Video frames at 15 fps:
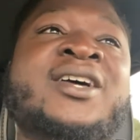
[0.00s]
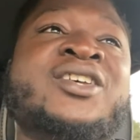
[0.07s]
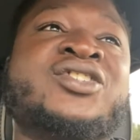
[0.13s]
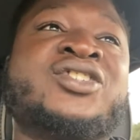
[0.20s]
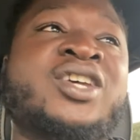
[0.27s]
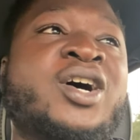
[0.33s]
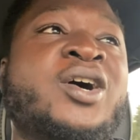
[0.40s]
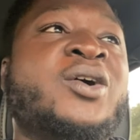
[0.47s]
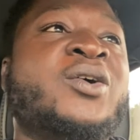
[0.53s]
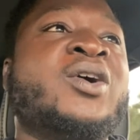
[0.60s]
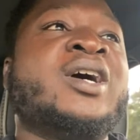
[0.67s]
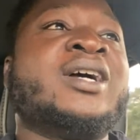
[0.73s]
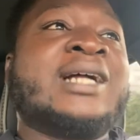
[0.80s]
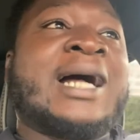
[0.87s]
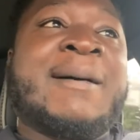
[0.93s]
So
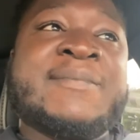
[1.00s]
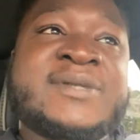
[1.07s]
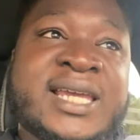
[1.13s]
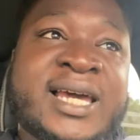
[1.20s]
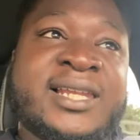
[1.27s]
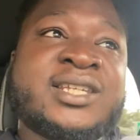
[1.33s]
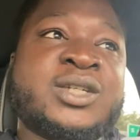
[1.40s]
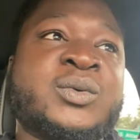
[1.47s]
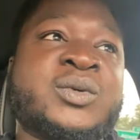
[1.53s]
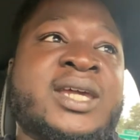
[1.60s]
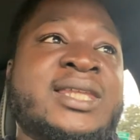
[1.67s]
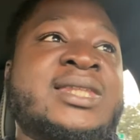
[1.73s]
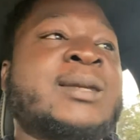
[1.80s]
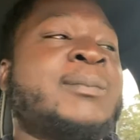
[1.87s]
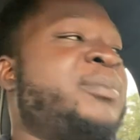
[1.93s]
I'm telling you,
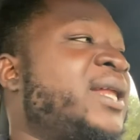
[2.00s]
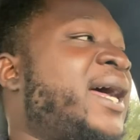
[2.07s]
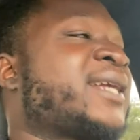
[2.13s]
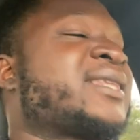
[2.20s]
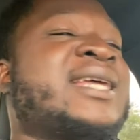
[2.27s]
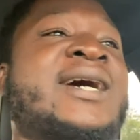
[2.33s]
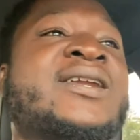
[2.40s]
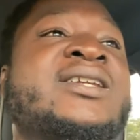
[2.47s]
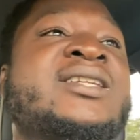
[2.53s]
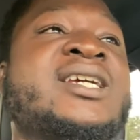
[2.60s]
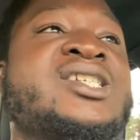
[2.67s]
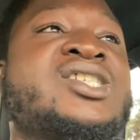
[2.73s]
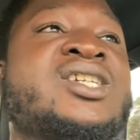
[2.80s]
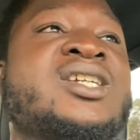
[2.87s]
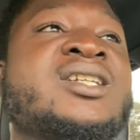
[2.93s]
get the blacked out
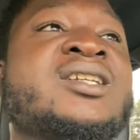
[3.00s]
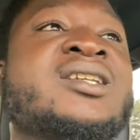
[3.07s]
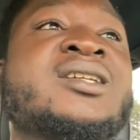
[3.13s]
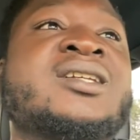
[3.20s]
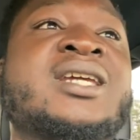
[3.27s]
edition.